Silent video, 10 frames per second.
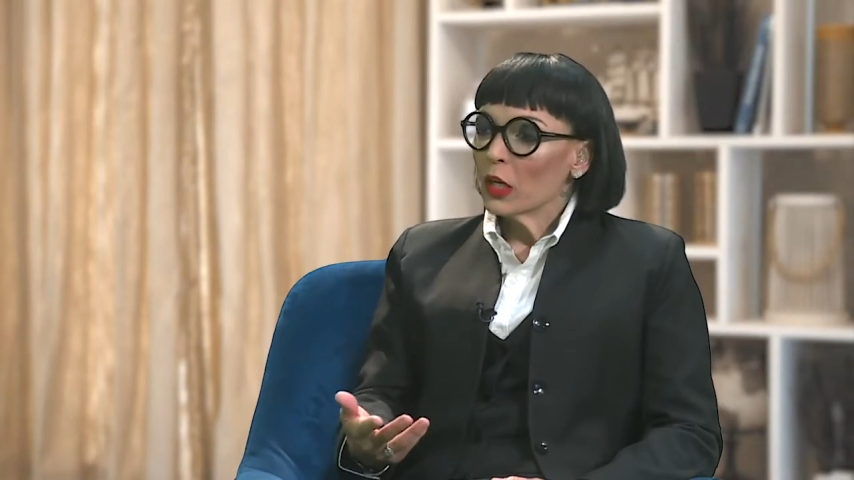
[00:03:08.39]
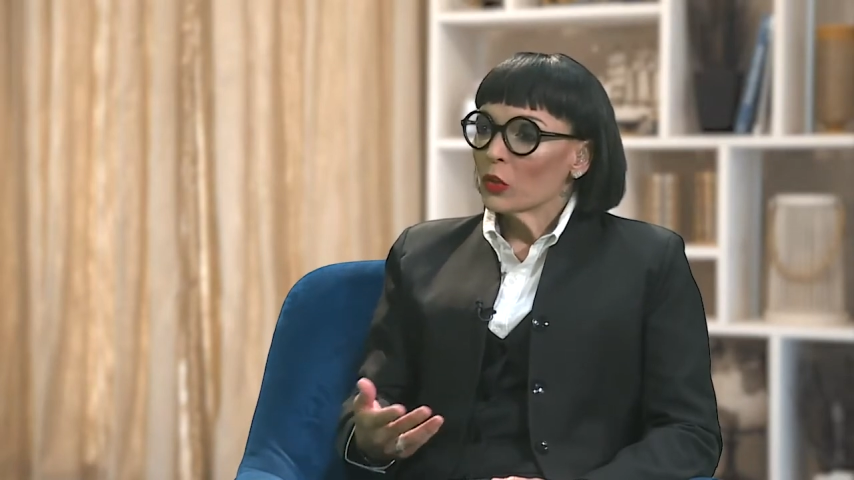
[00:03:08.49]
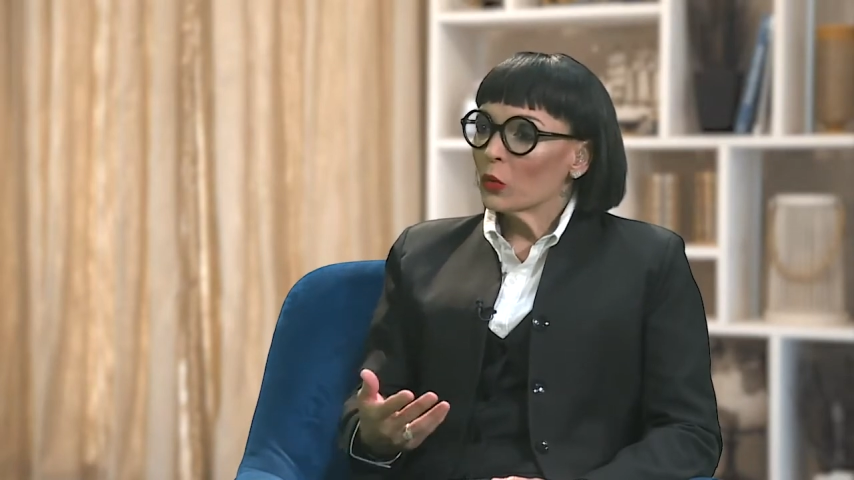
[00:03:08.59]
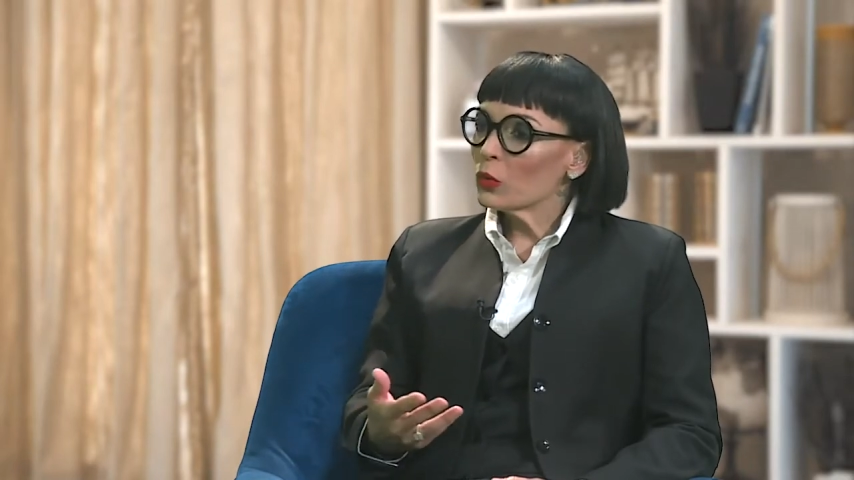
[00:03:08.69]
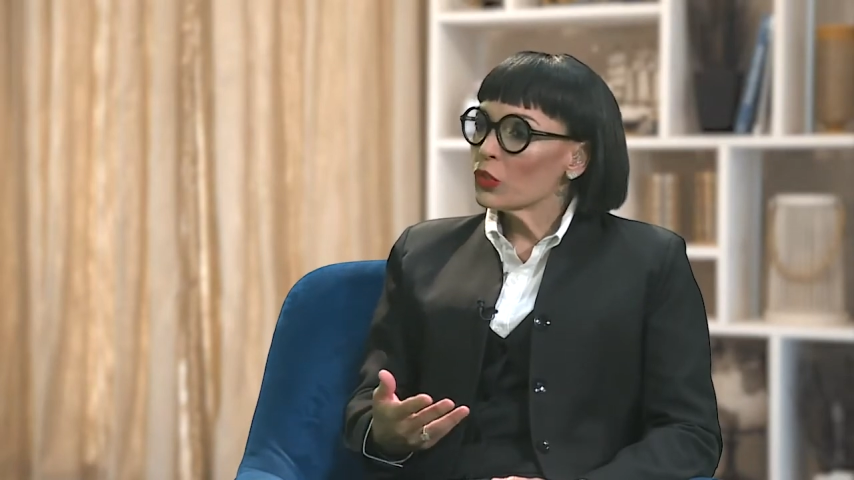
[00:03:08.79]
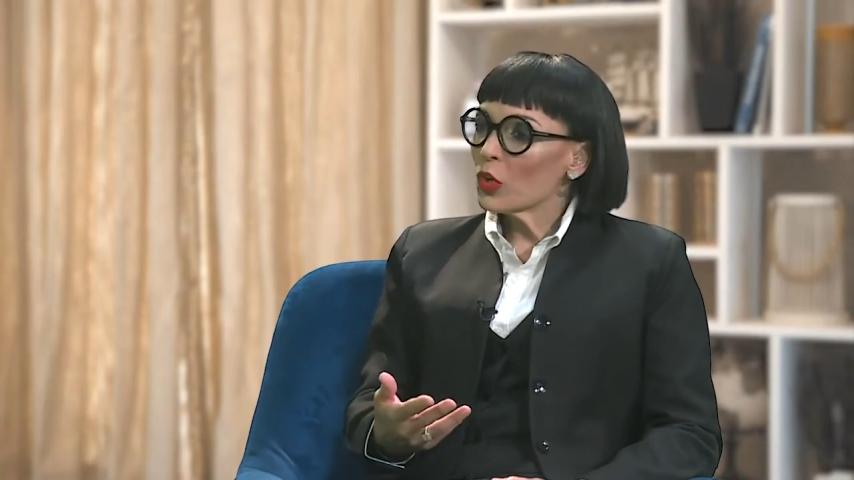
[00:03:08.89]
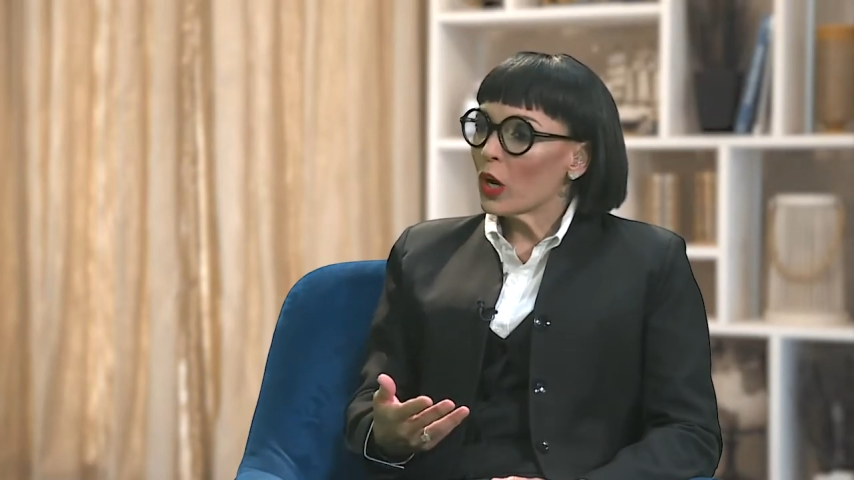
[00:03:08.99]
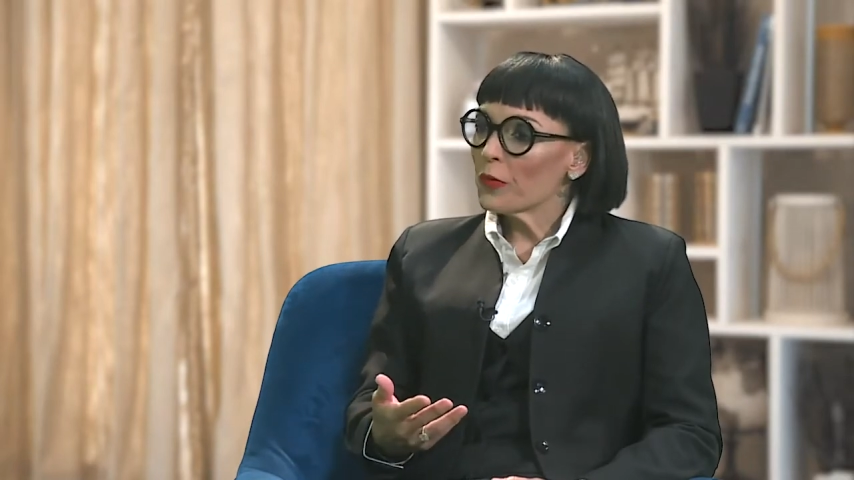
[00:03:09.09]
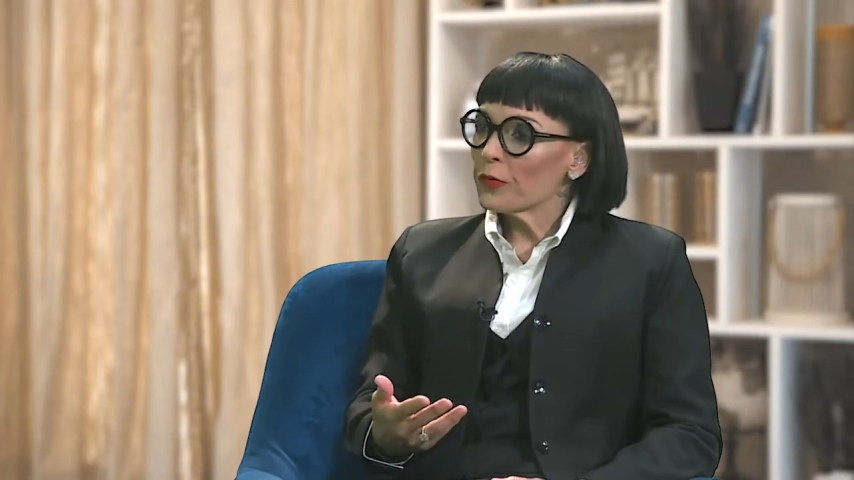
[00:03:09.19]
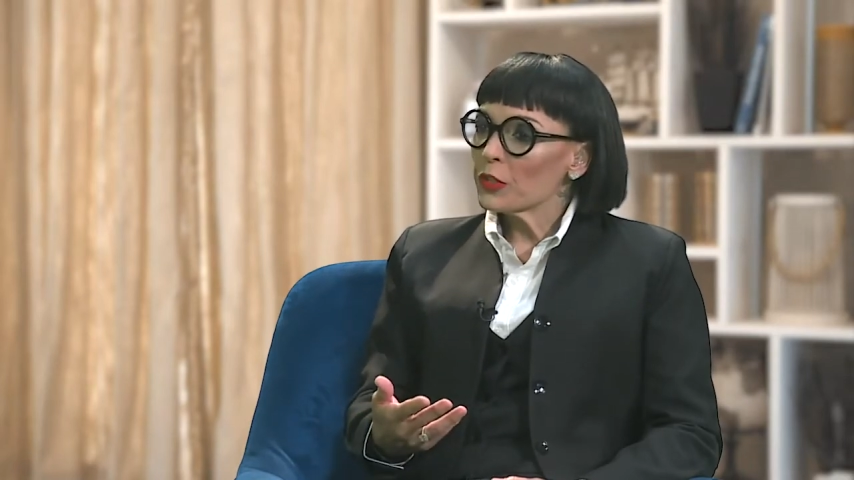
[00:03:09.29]
You also
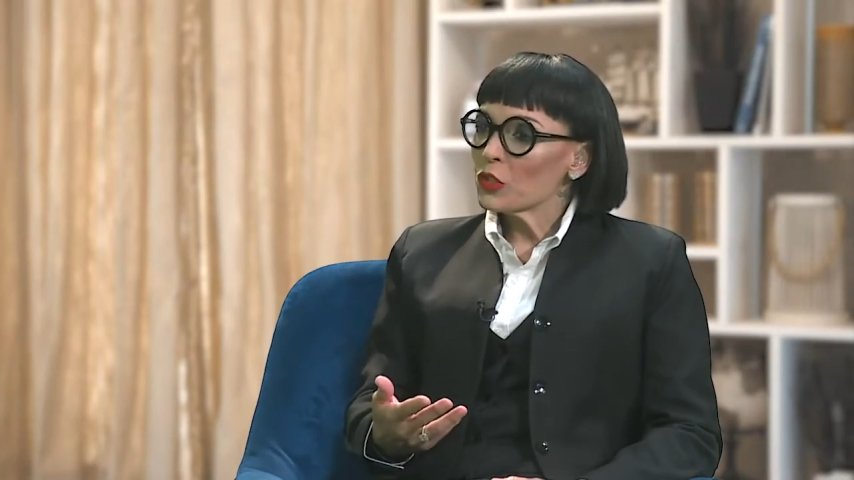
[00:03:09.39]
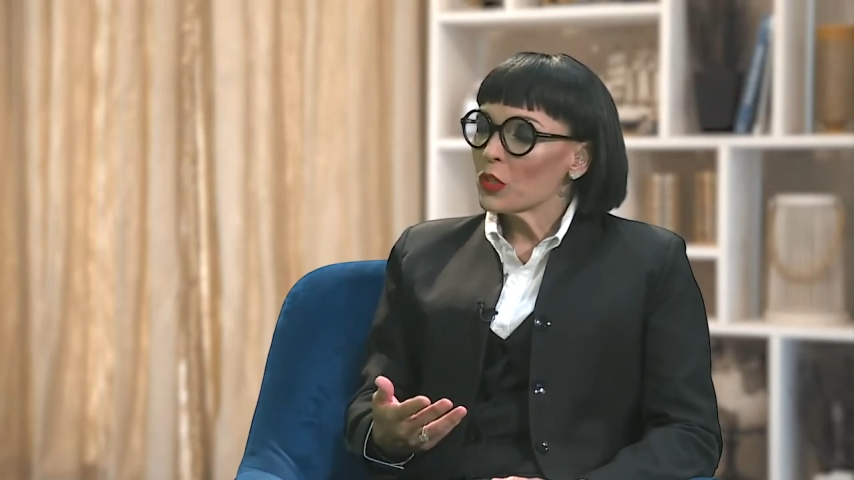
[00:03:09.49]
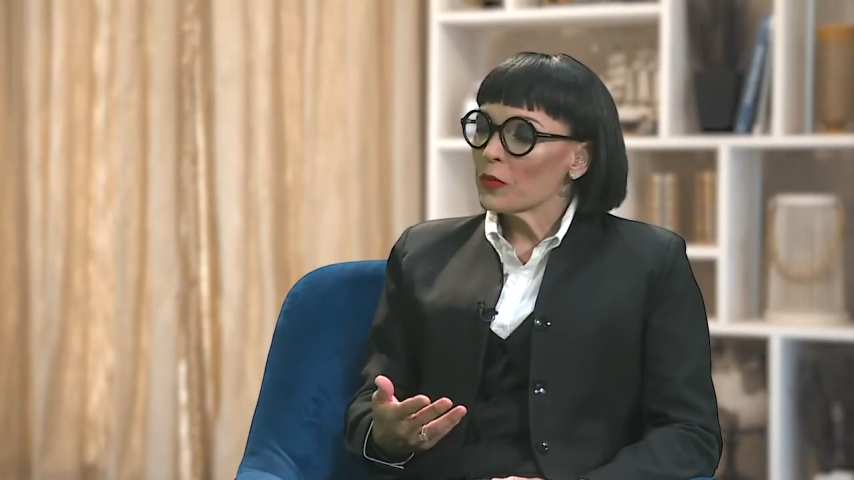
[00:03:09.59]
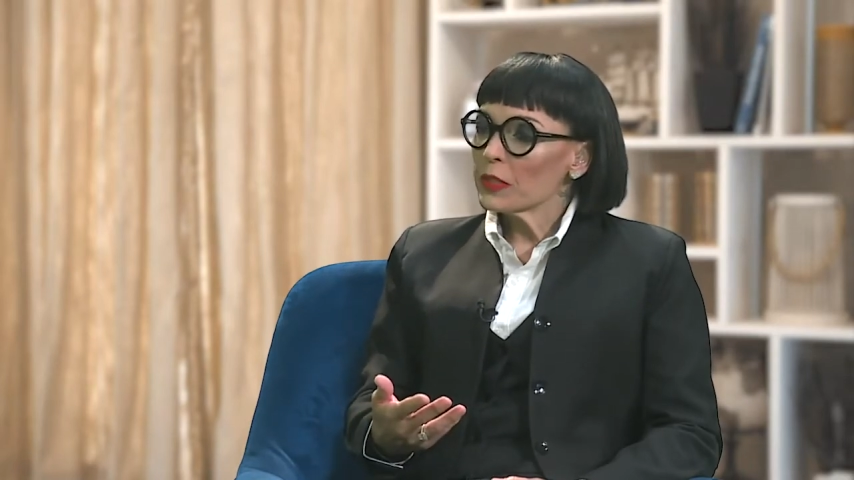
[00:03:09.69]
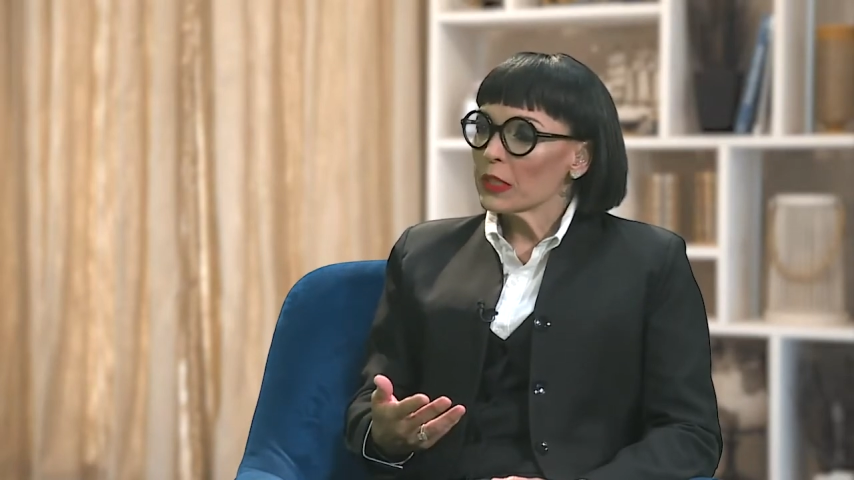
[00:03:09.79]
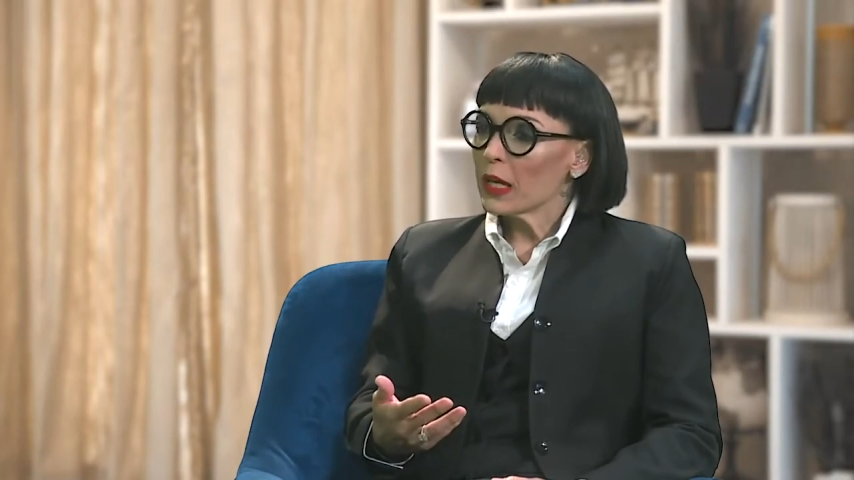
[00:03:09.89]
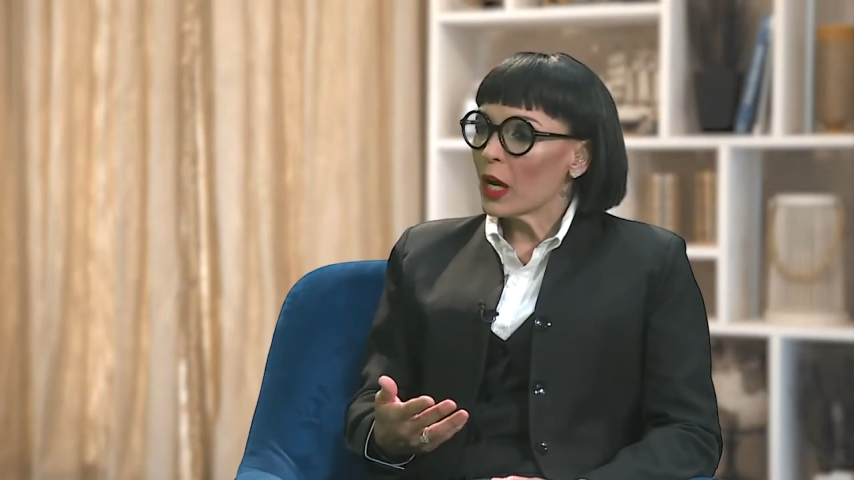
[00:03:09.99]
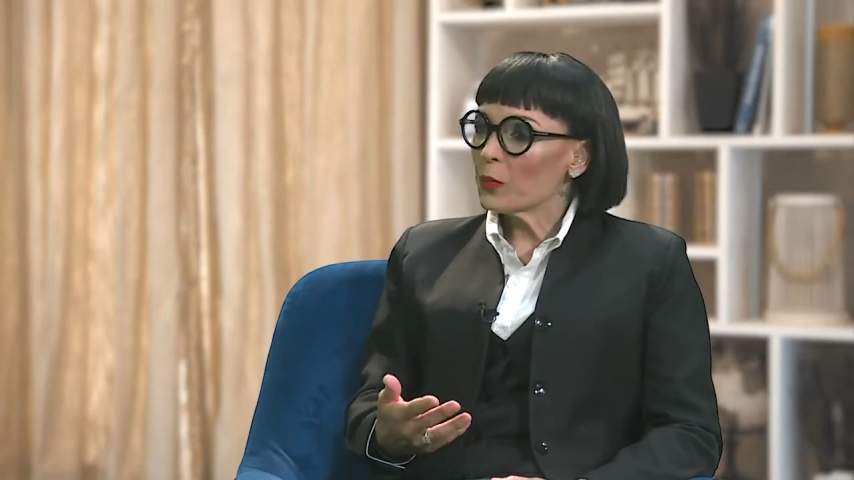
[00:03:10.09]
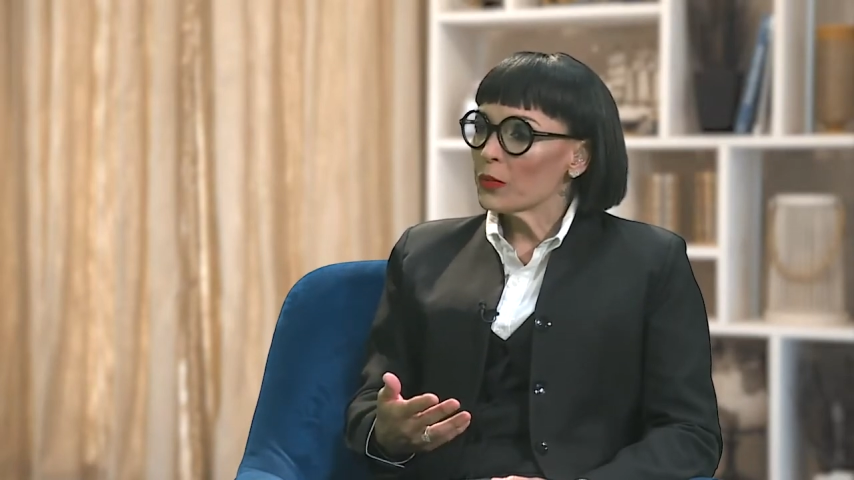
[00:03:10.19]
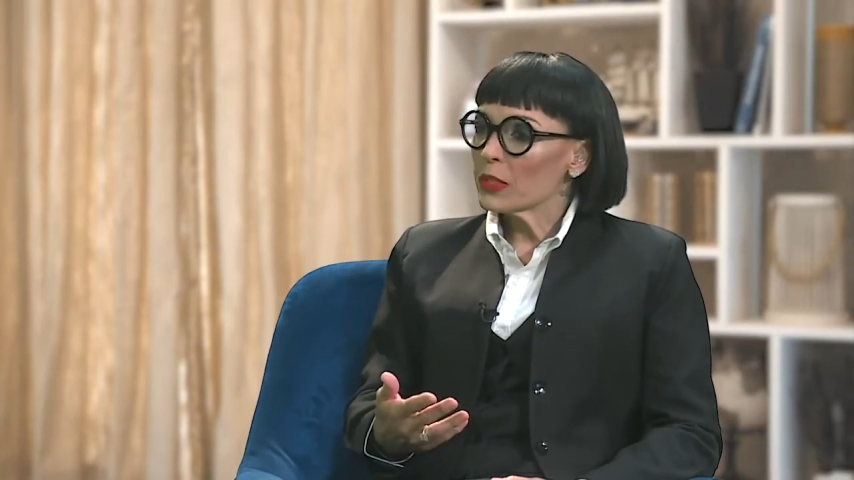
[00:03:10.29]
offer a service that
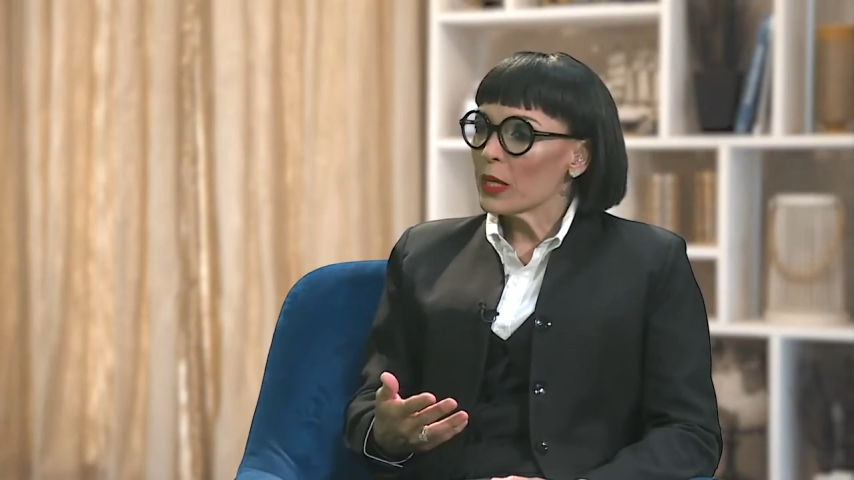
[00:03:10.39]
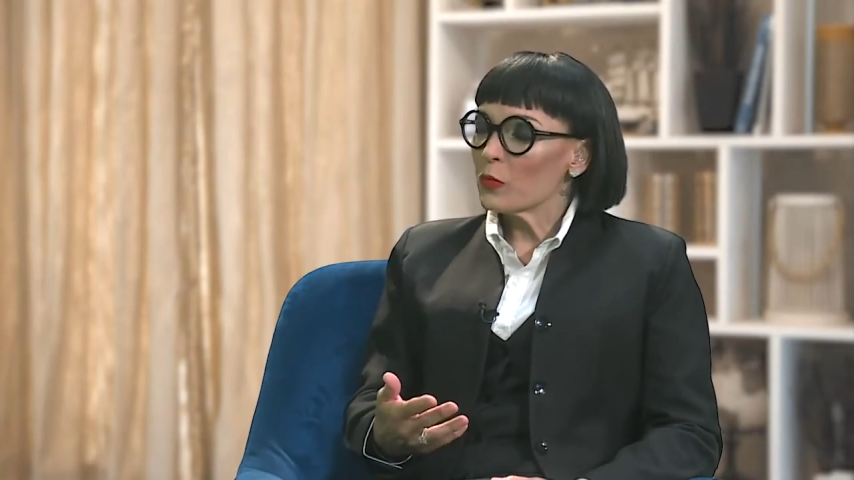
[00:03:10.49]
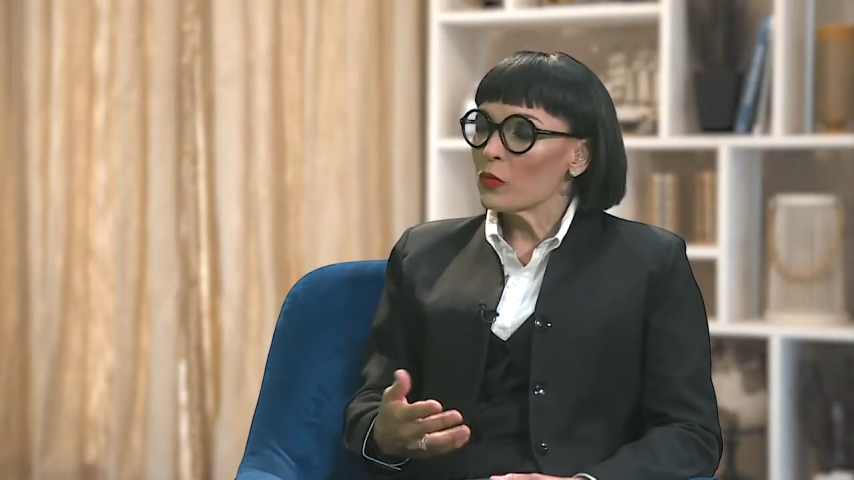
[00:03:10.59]
helps them